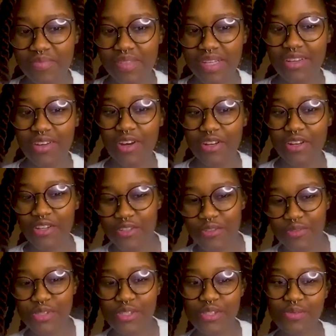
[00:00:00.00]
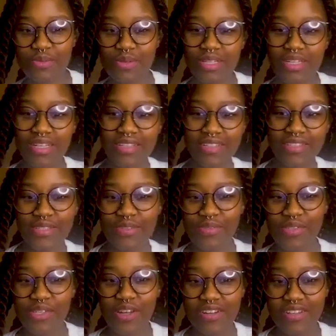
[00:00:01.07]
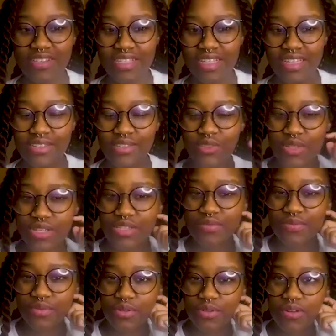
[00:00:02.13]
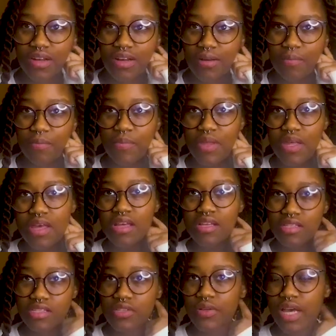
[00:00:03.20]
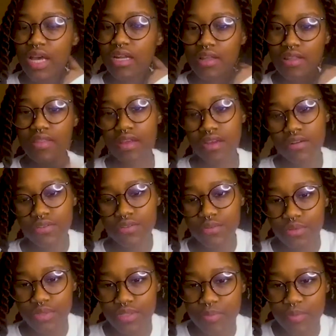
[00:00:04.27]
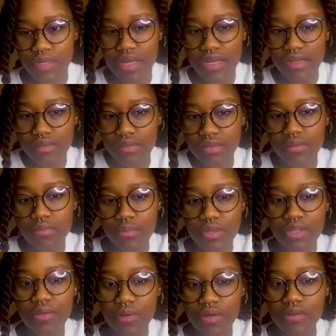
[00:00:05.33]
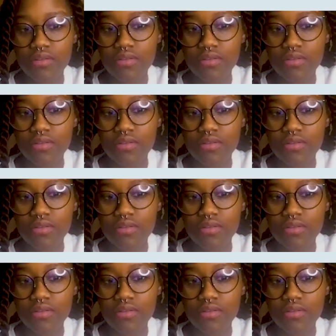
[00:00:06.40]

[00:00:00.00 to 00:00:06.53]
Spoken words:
gotten used to it and so it's not as stressful. So yeah, and I think our school has been handling it pretty well.